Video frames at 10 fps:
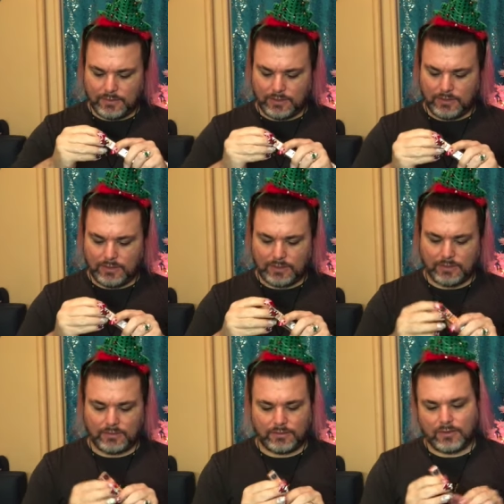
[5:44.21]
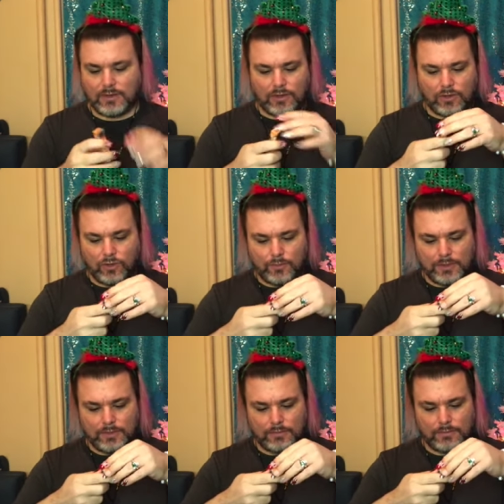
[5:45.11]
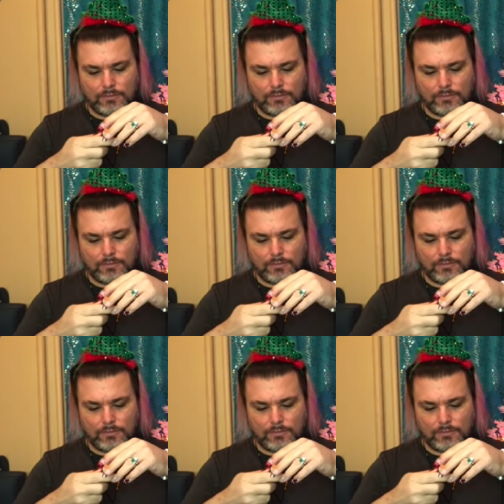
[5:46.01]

Are you gonna open?